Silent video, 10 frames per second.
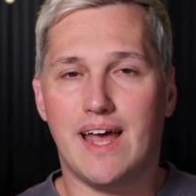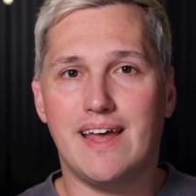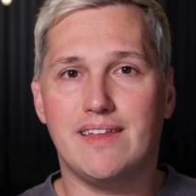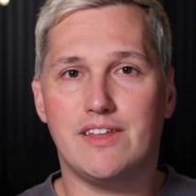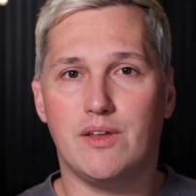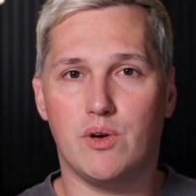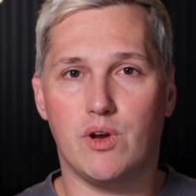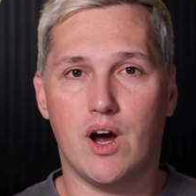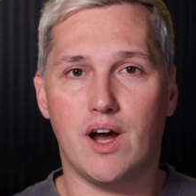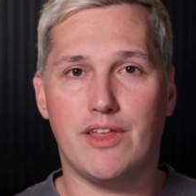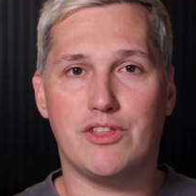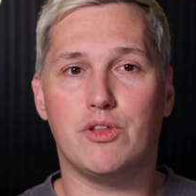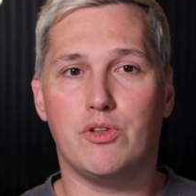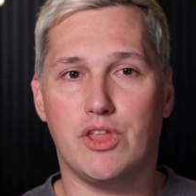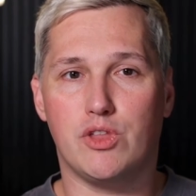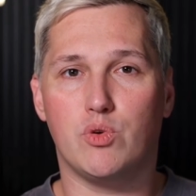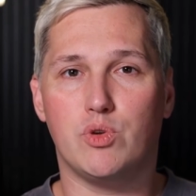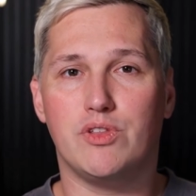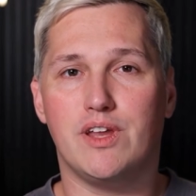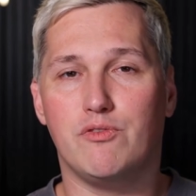at zero cost using
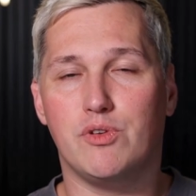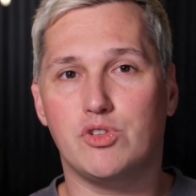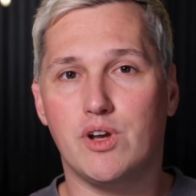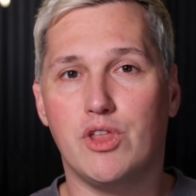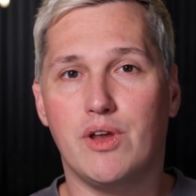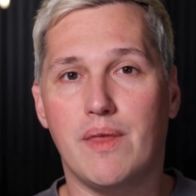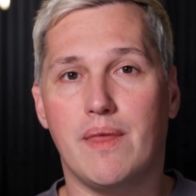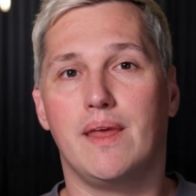Google's infrastructure.